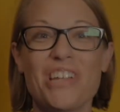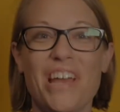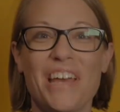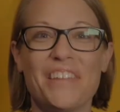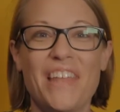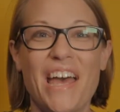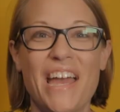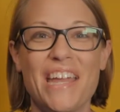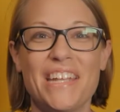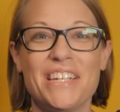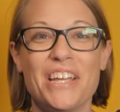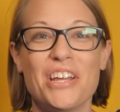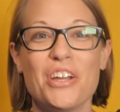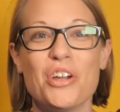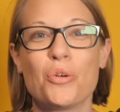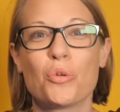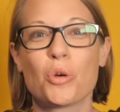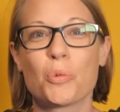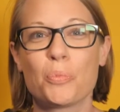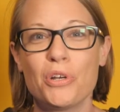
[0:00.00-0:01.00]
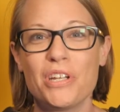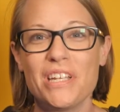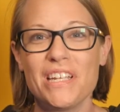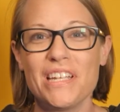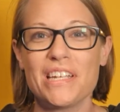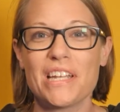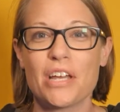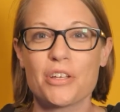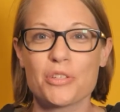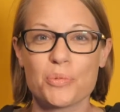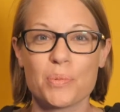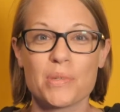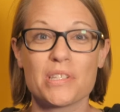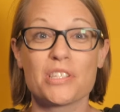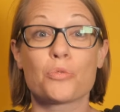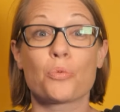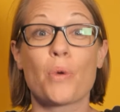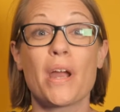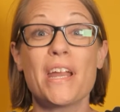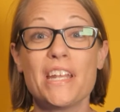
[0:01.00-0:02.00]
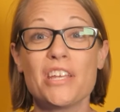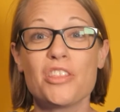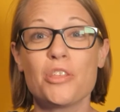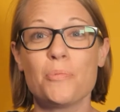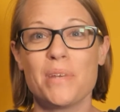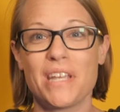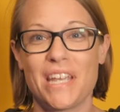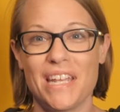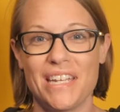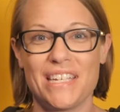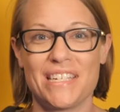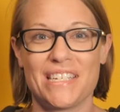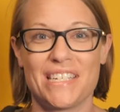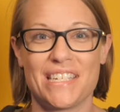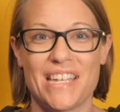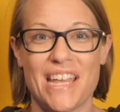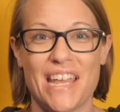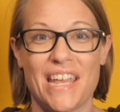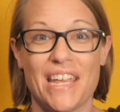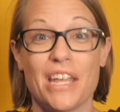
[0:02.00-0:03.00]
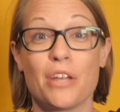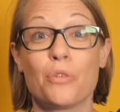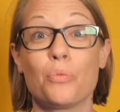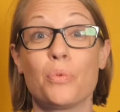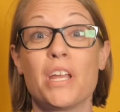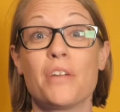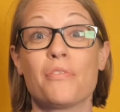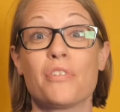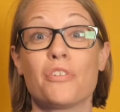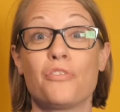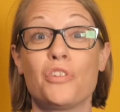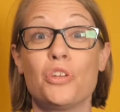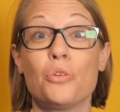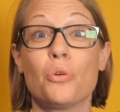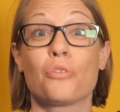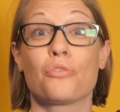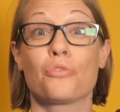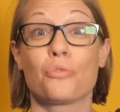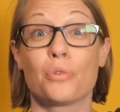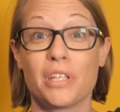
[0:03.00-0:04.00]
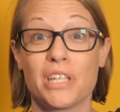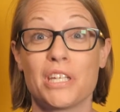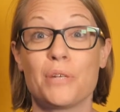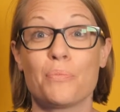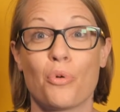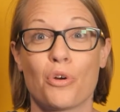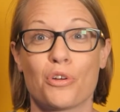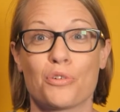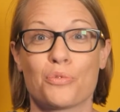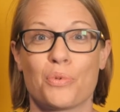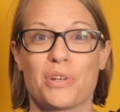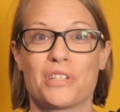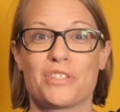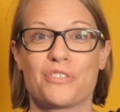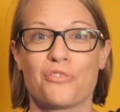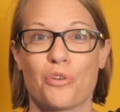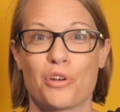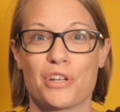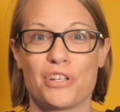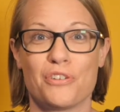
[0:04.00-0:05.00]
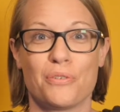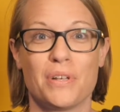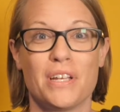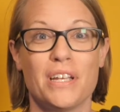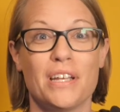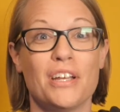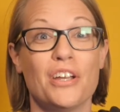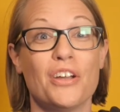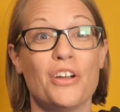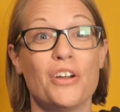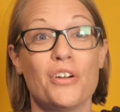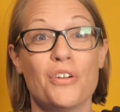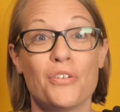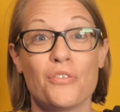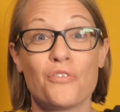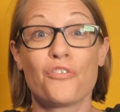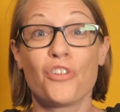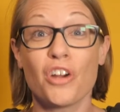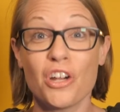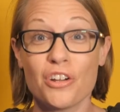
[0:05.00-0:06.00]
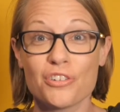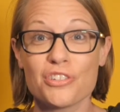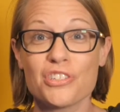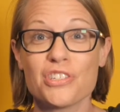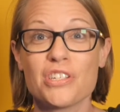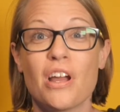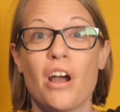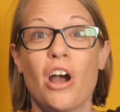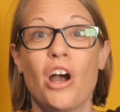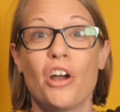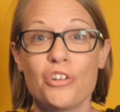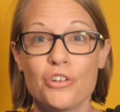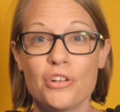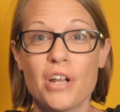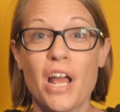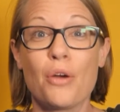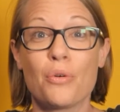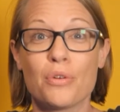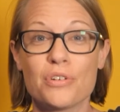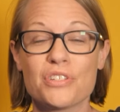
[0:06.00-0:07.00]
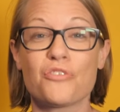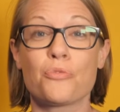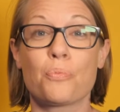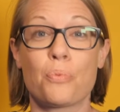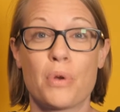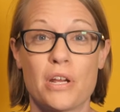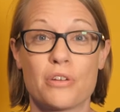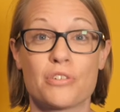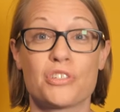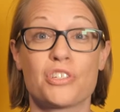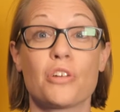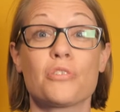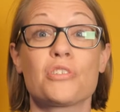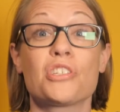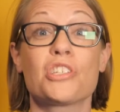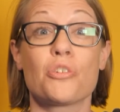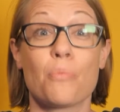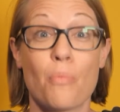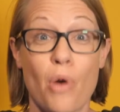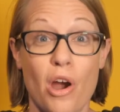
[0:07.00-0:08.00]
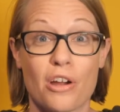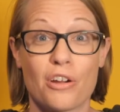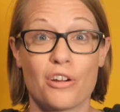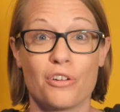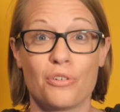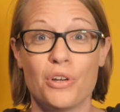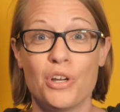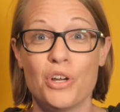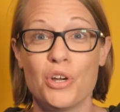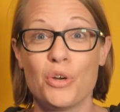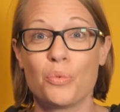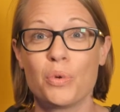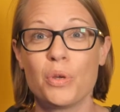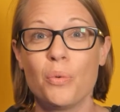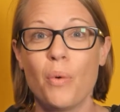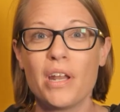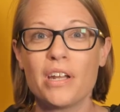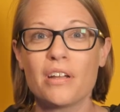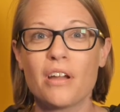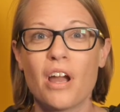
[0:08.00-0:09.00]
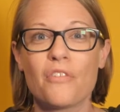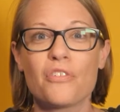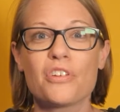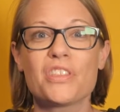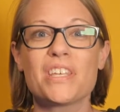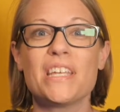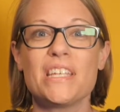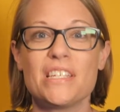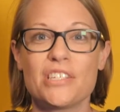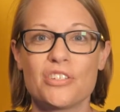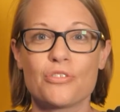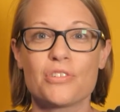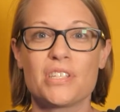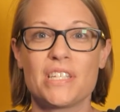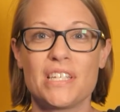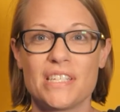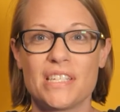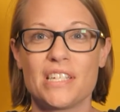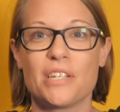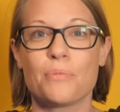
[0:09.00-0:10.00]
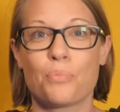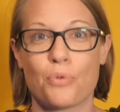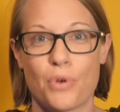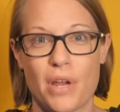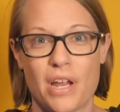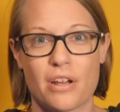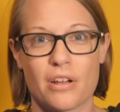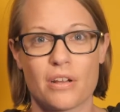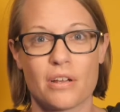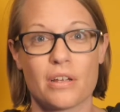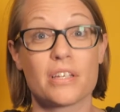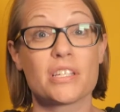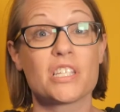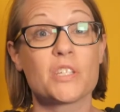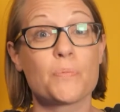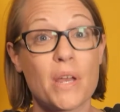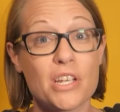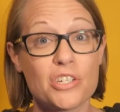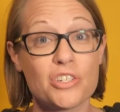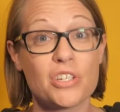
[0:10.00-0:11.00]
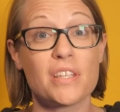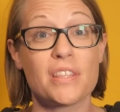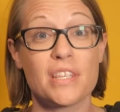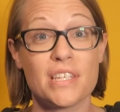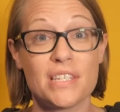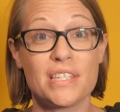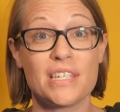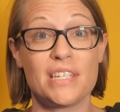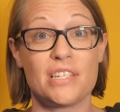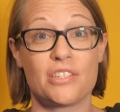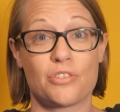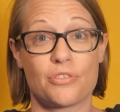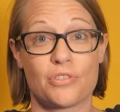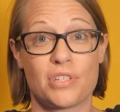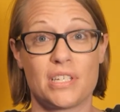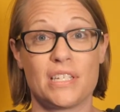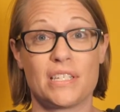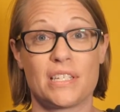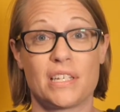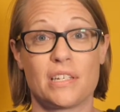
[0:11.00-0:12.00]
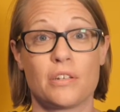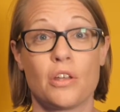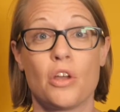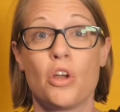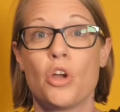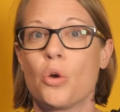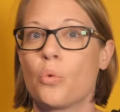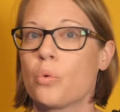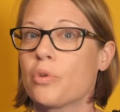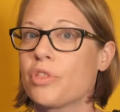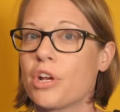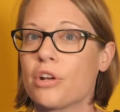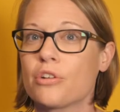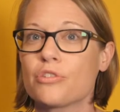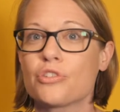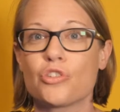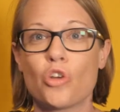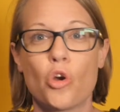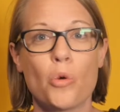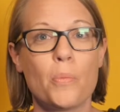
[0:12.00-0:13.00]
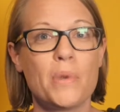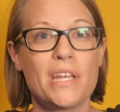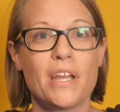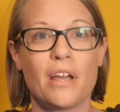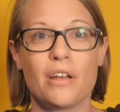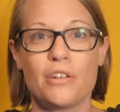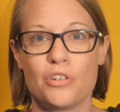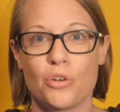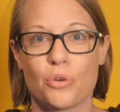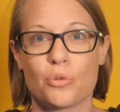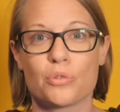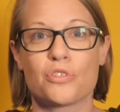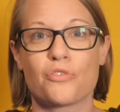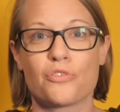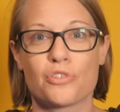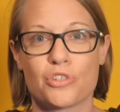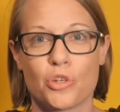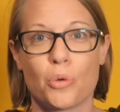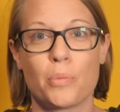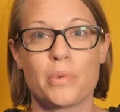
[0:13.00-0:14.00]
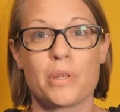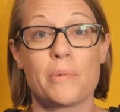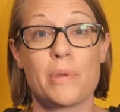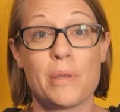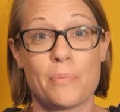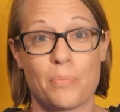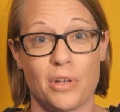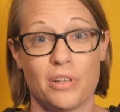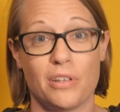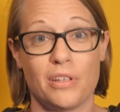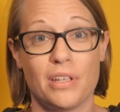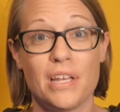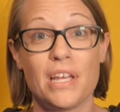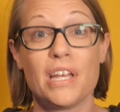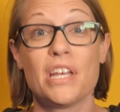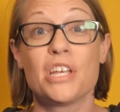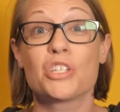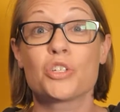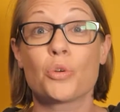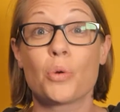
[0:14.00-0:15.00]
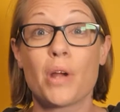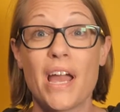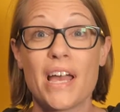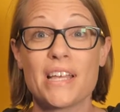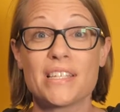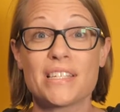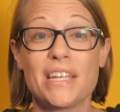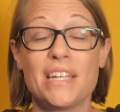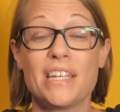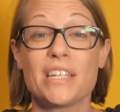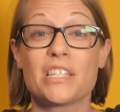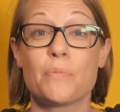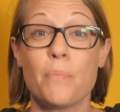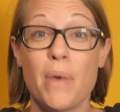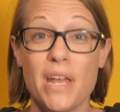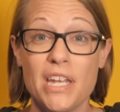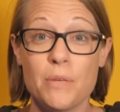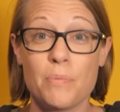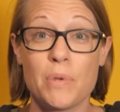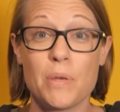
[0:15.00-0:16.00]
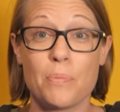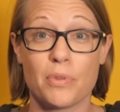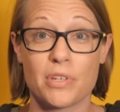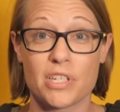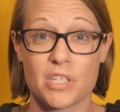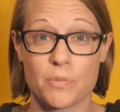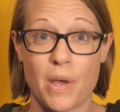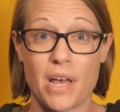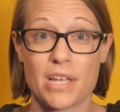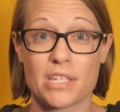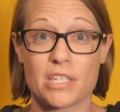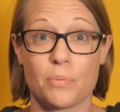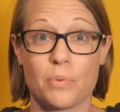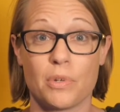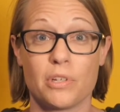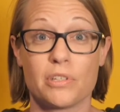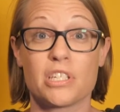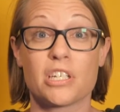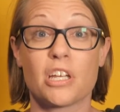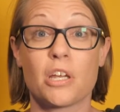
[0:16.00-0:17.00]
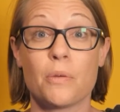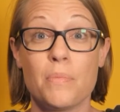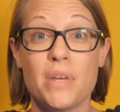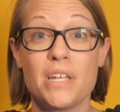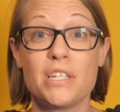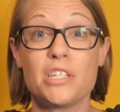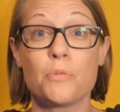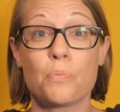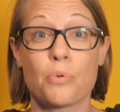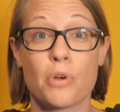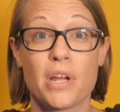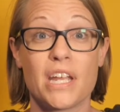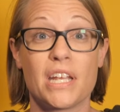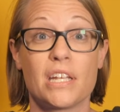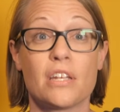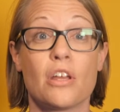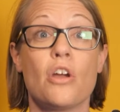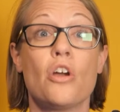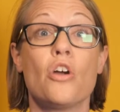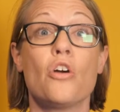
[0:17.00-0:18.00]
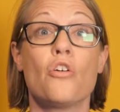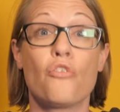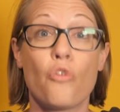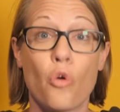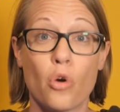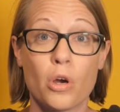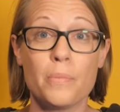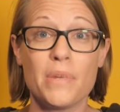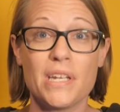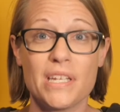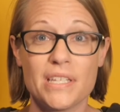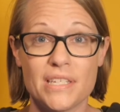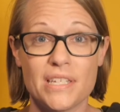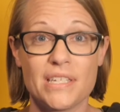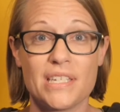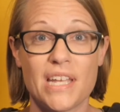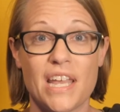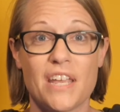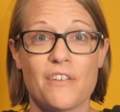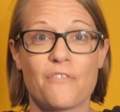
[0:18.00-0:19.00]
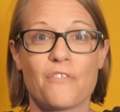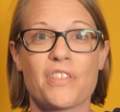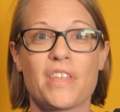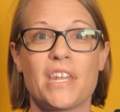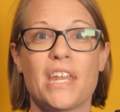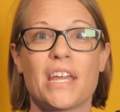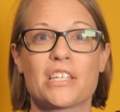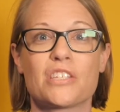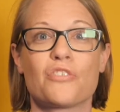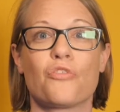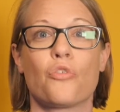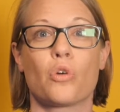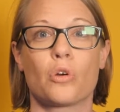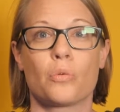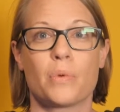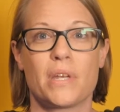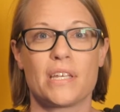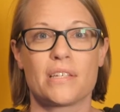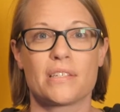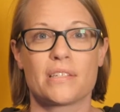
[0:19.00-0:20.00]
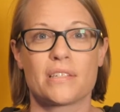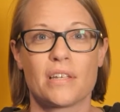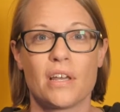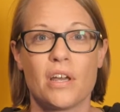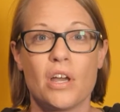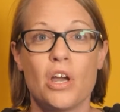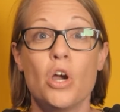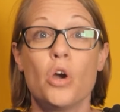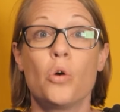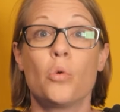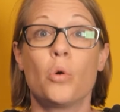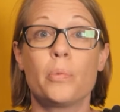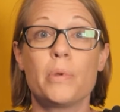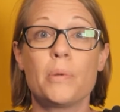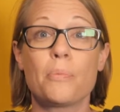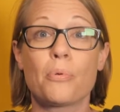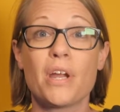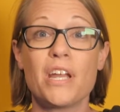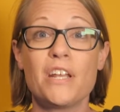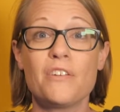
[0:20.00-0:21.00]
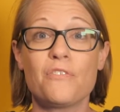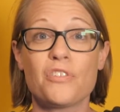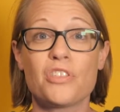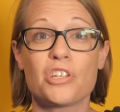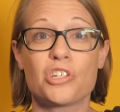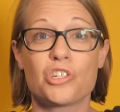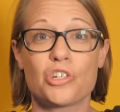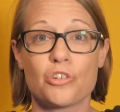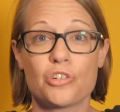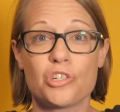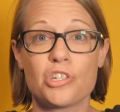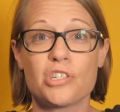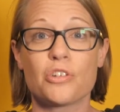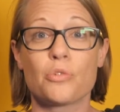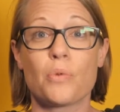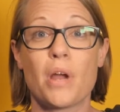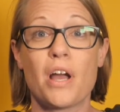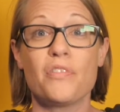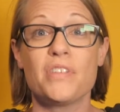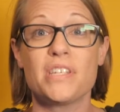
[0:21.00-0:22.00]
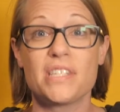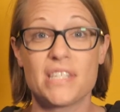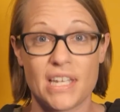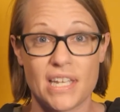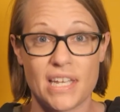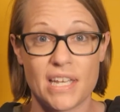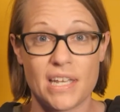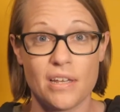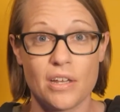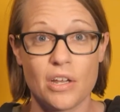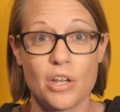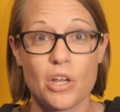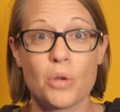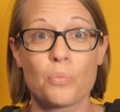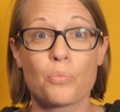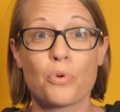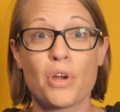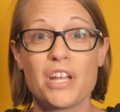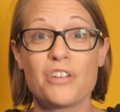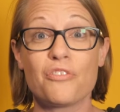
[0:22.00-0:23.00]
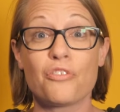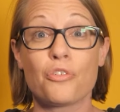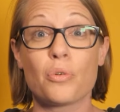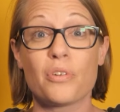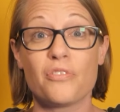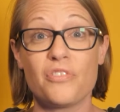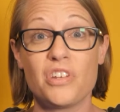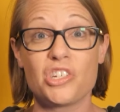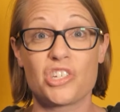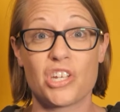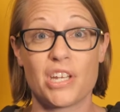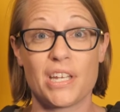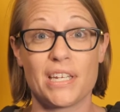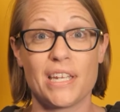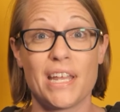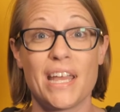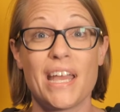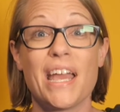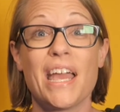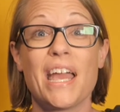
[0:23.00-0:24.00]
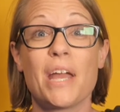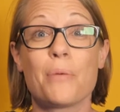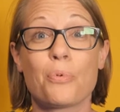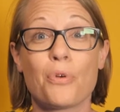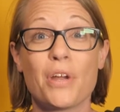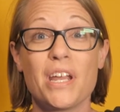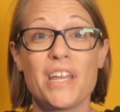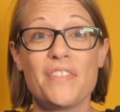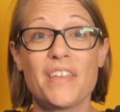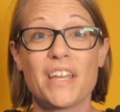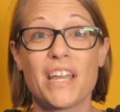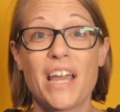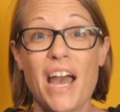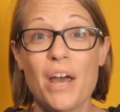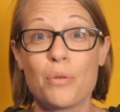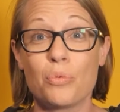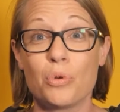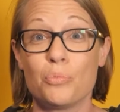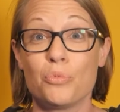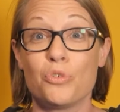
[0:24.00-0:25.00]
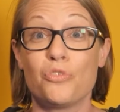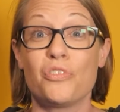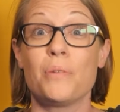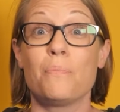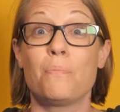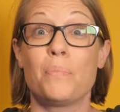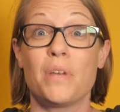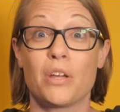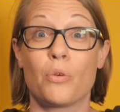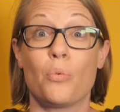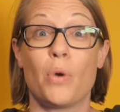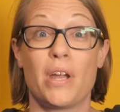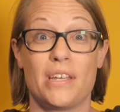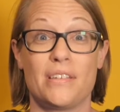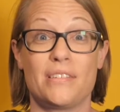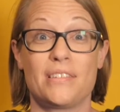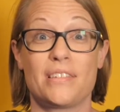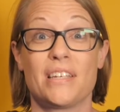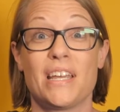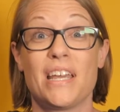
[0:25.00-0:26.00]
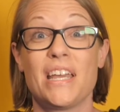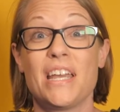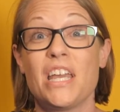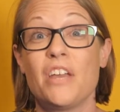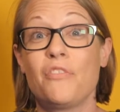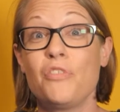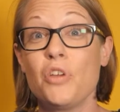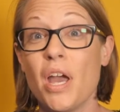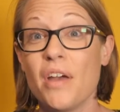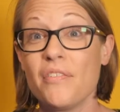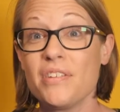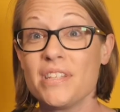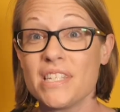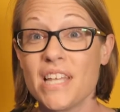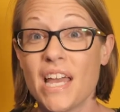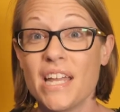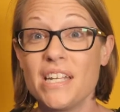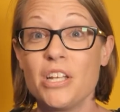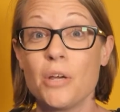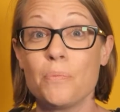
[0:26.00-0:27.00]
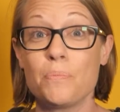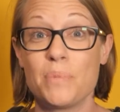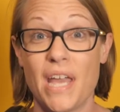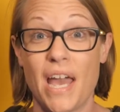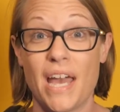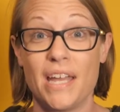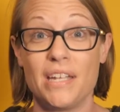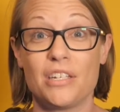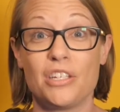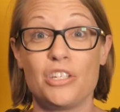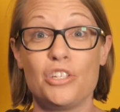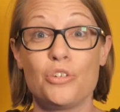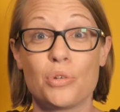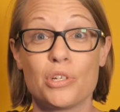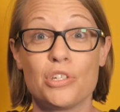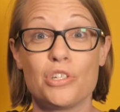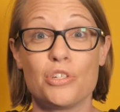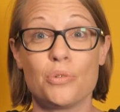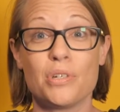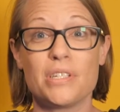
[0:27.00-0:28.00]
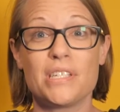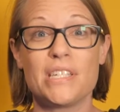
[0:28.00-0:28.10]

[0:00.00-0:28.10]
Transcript: Online, we're putting announcements right at the beginning today, and we have a few of really important ones for you. First, 100 hours of prayer starts tomorrow. We want to cover the Easter season in prayer, especially this Easter season where there are so many unknowns for so many people. So we're asking as many people as possible to commit to praying 4 minutes a day for the next 4 weeks. We'll be praying for the churches around the city, praying for Revision, and praying that God will move in big ways. If you haven't signed up yet, you can do it